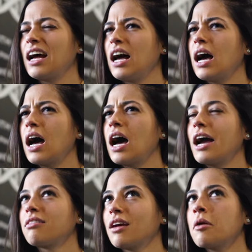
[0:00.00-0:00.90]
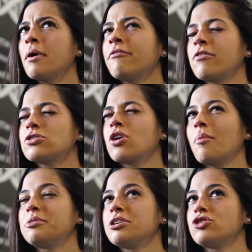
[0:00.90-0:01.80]
Uh, I think my first
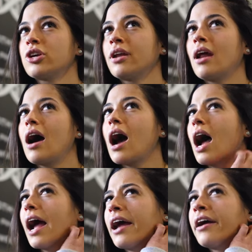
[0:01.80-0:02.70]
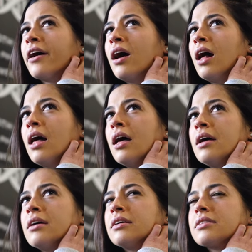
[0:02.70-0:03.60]
competition, I
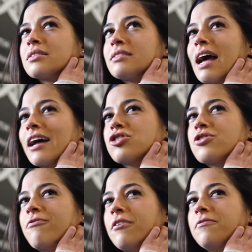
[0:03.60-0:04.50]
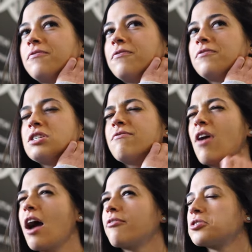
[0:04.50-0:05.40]
snatched
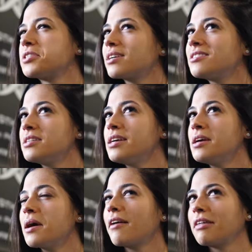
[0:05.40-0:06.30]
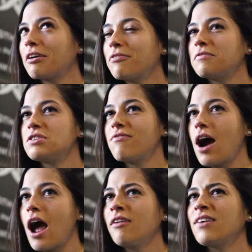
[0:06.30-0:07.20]
55 or 60, I think
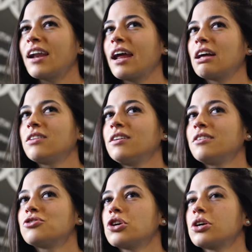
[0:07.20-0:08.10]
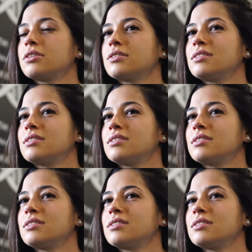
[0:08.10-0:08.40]
55, and I clean and jerked